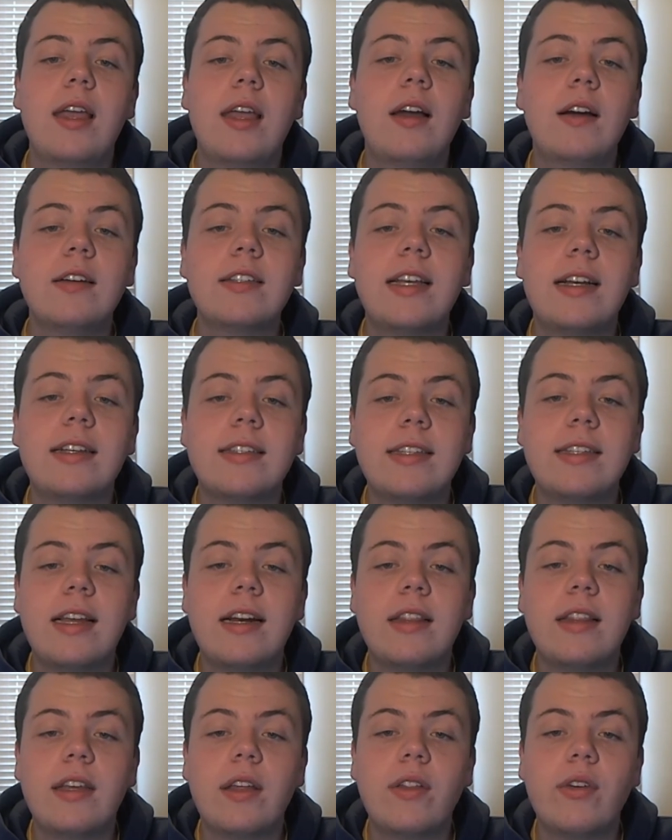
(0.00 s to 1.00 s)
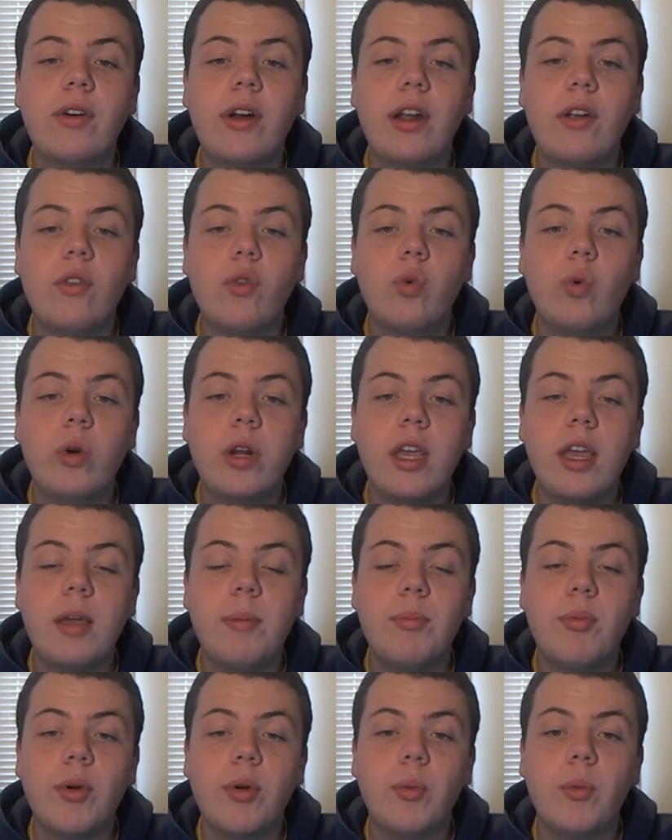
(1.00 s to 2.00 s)
Youngstown State, on the other hand,
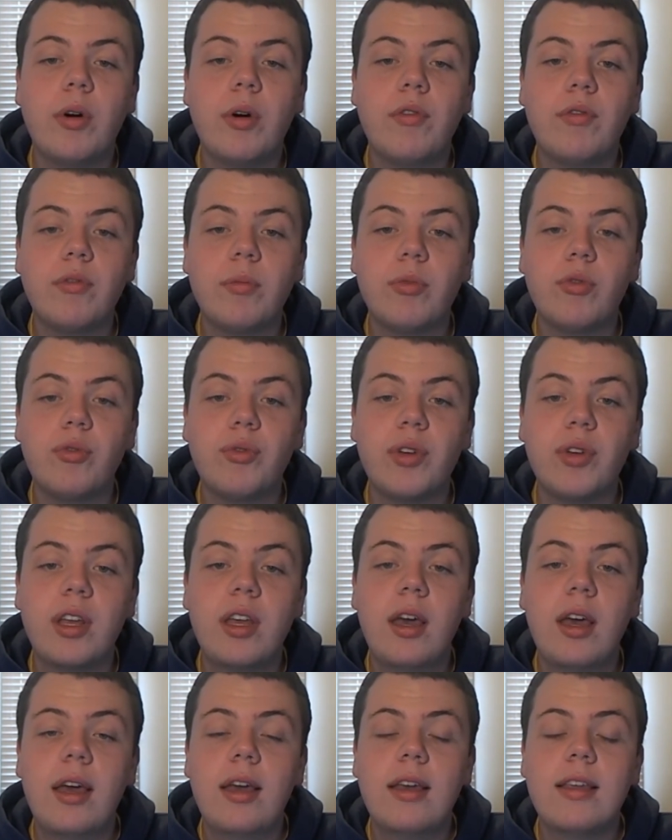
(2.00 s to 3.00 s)
28.1% from three,